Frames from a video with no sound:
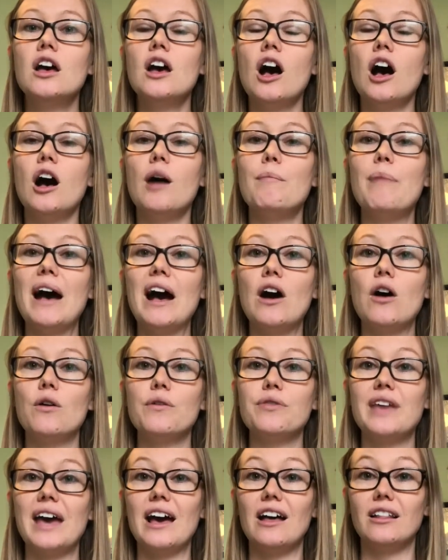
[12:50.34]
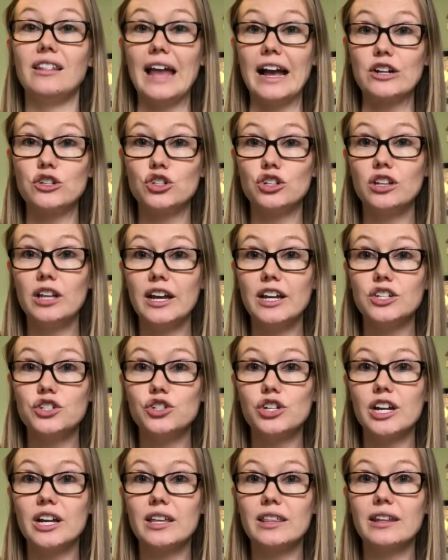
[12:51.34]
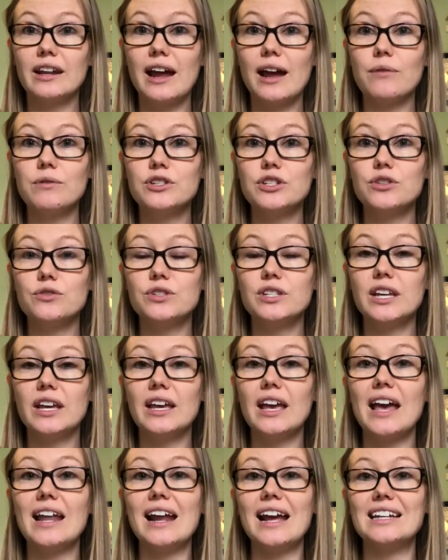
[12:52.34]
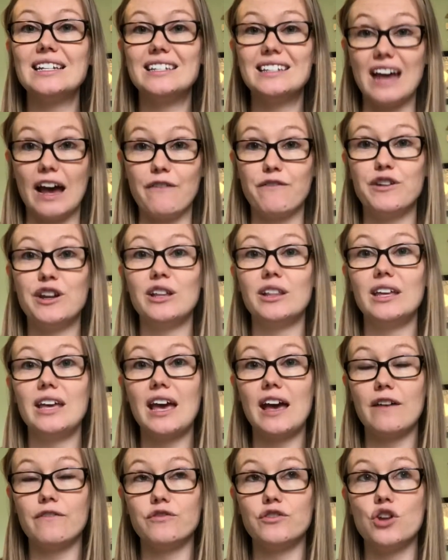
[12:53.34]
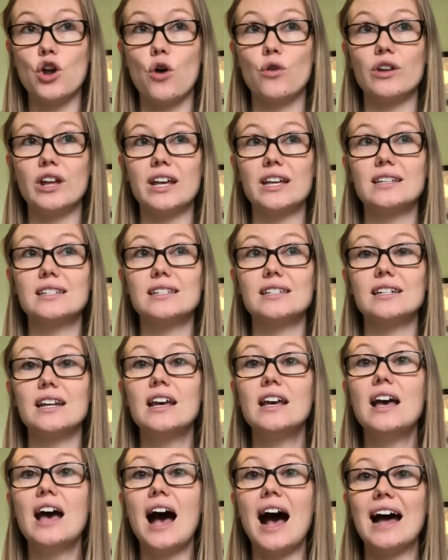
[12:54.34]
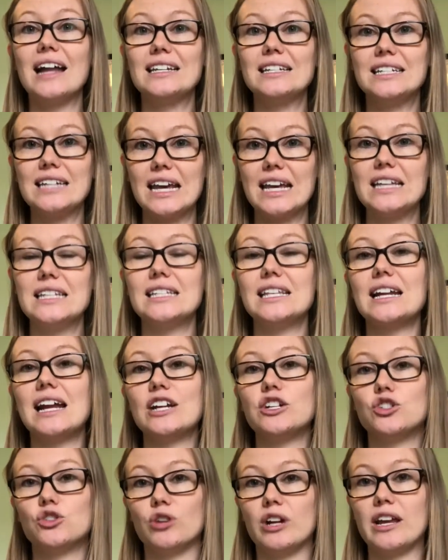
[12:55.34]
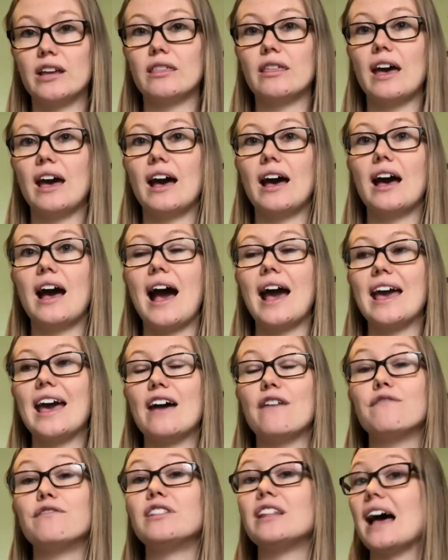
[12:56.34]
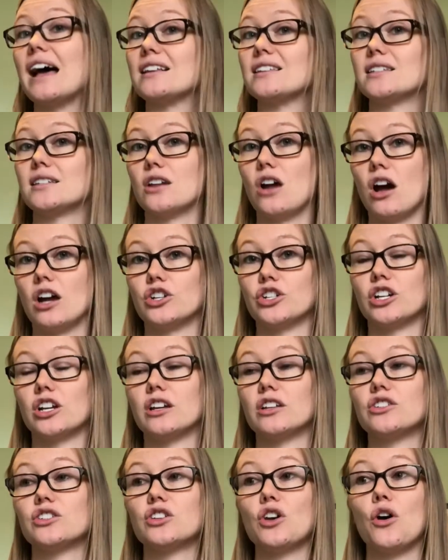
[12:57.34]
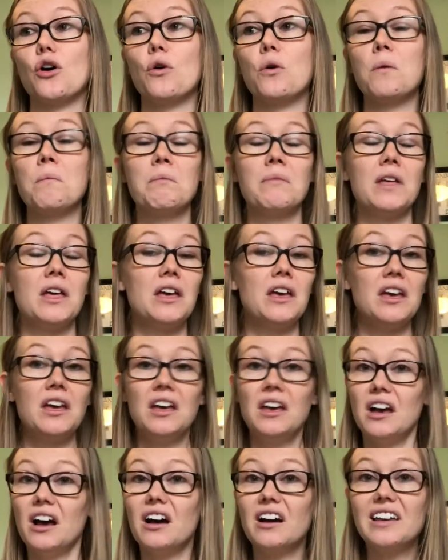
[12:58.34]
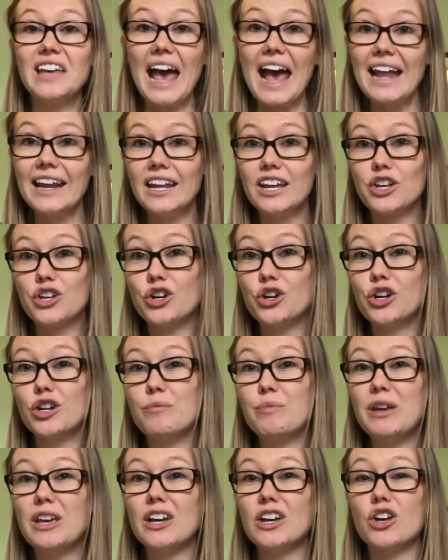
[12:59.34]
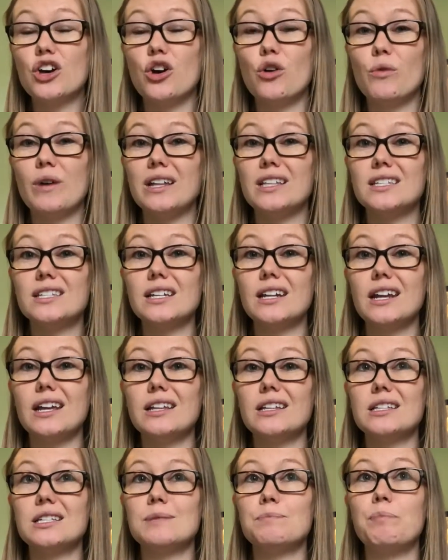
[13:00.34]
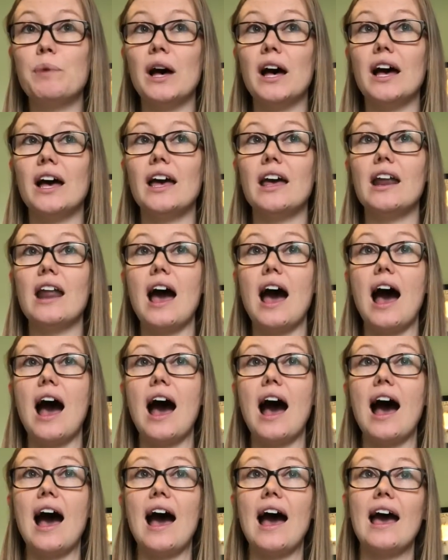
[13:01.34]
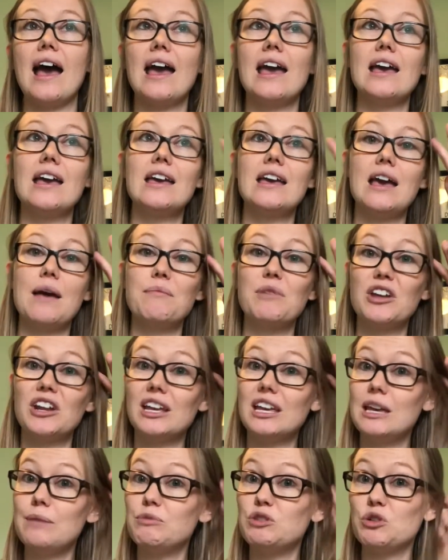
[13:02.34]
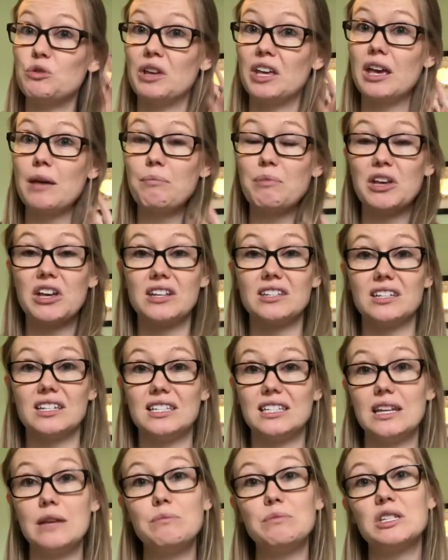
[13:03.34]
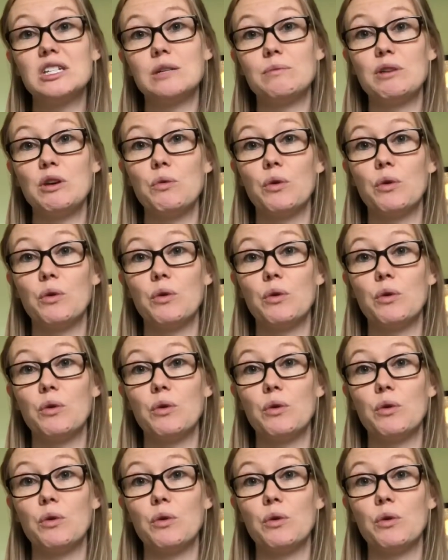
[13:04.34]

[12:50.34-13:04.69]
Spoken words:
about that electrolyte drink that I was using, and I definitely have noticed on days that I drink that, I have less nausea. So again, it could be a coincidence, but I am gonna keep doing it because it seems to be